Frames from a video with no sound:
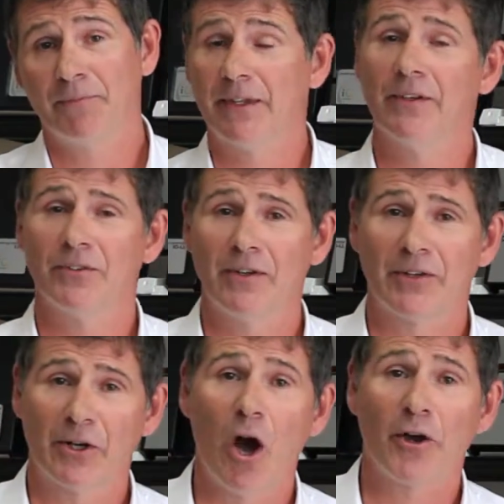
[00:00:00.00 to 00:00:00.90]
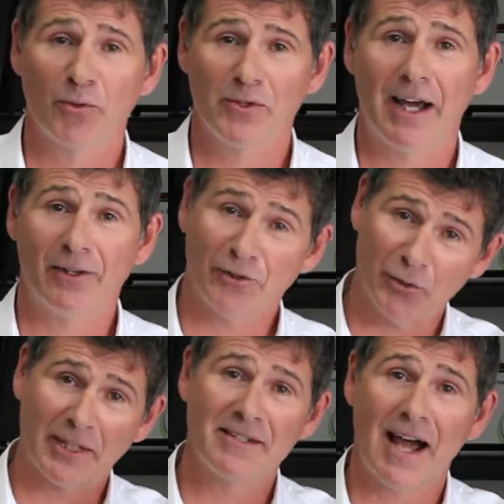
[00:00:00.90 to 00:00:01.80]
There's even an auto dialer, so
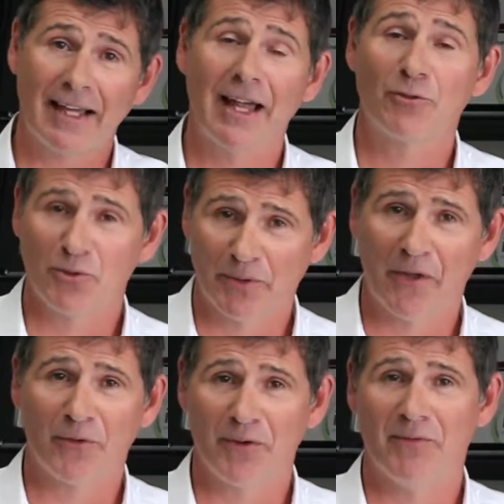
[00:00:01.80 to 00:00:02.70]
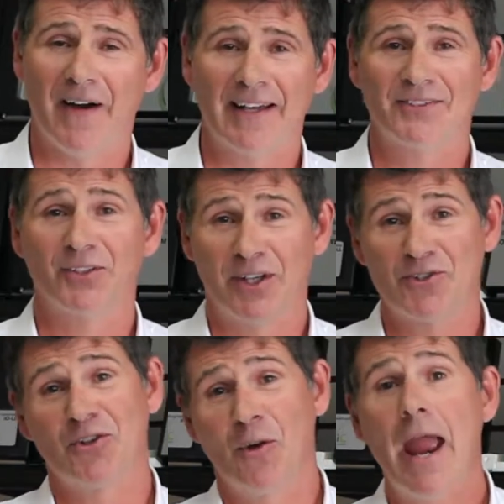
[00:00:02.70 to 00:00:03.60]
it can dial out to another device to
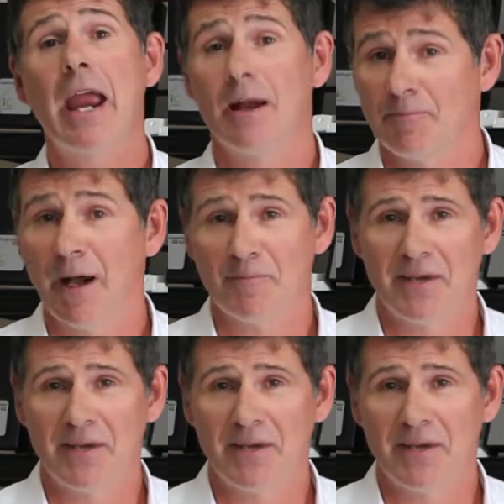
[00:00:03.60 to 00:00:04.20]
let you know, hey, I'm